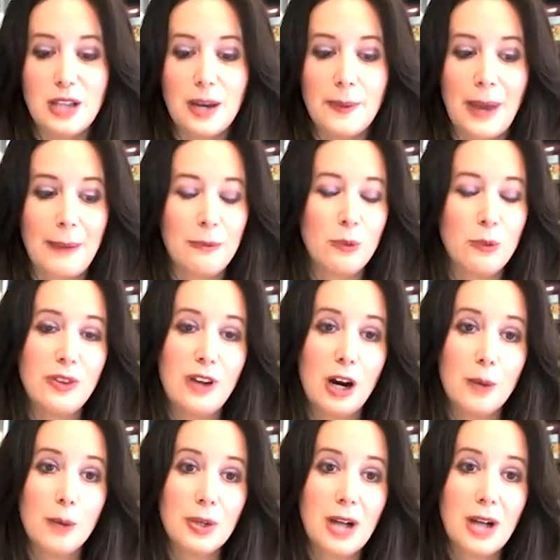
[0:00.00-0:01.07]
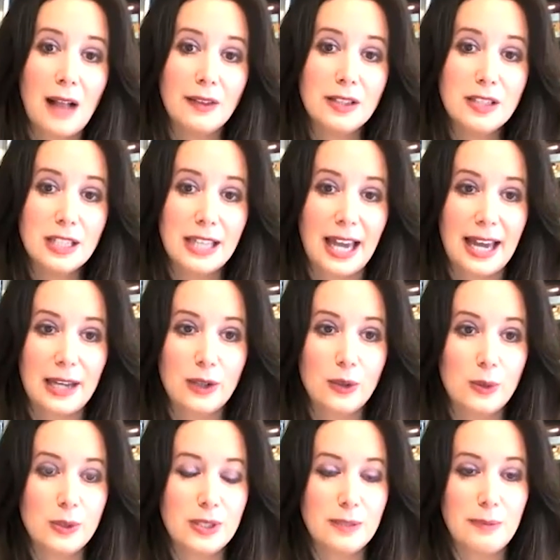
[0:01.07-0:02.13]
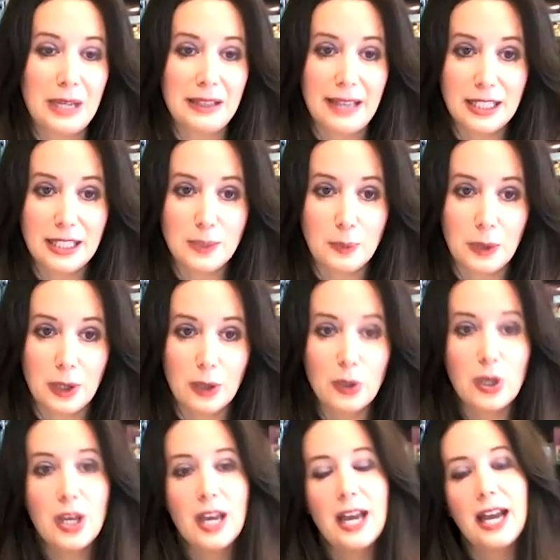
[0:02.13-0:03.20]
I'm with HarperCollins again, who did my last book,